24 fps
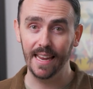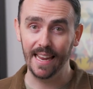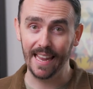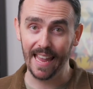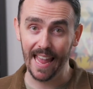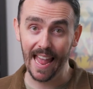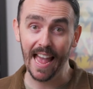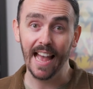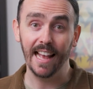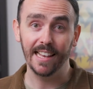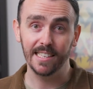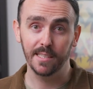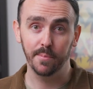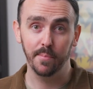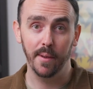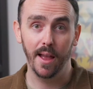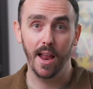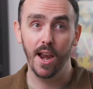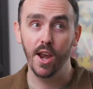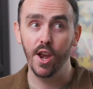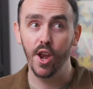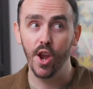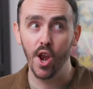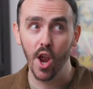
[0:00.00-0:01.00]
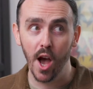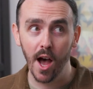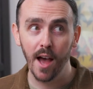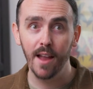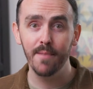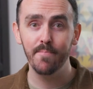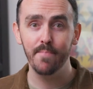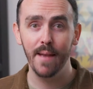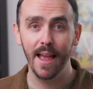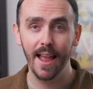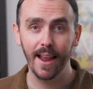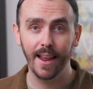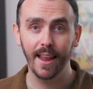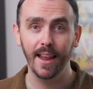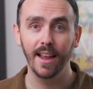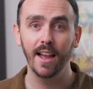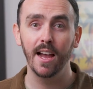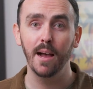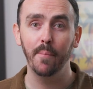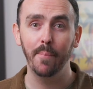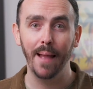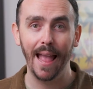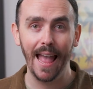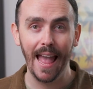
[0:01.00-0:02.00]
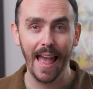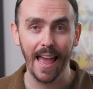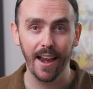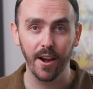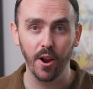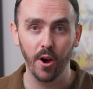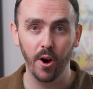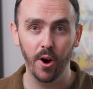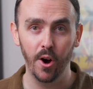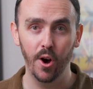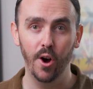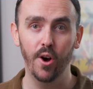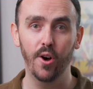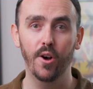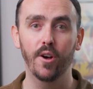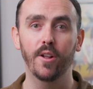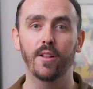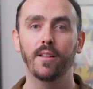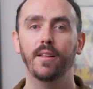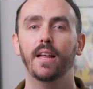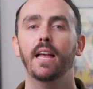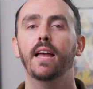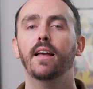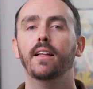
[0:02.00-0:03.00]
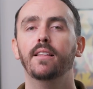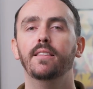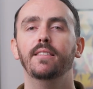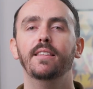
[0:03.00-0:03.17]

gasp, not backing up at all?